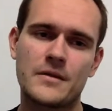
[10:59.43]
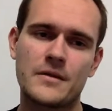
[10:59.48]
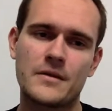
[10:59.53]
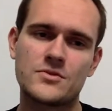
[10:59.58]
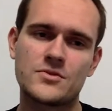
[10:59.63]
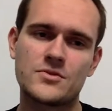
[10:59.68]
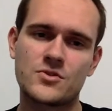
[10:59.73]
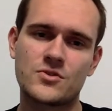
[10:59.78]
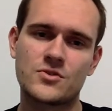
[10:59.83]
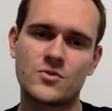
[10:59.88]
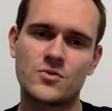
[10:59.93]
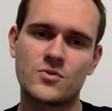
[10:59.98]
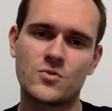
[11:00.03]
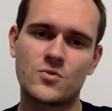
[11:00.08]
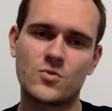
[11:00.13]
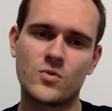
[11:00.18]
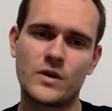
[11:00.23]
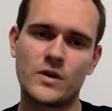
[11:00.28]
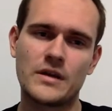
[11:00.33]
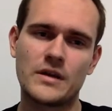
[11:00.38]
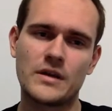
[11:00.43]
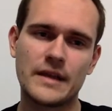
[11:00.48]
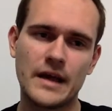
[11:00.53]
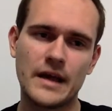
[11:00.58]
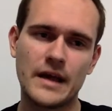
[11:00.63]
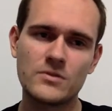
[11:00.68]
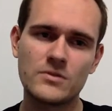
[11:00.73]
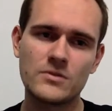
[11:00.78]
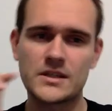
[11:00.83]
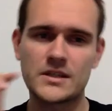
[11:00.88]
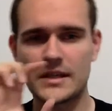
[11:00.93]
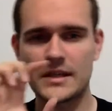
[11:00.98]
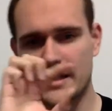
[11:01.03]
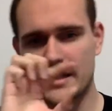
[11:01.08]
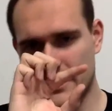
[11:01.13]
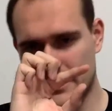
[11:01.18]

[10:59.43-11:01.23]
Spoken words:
So now it's actually,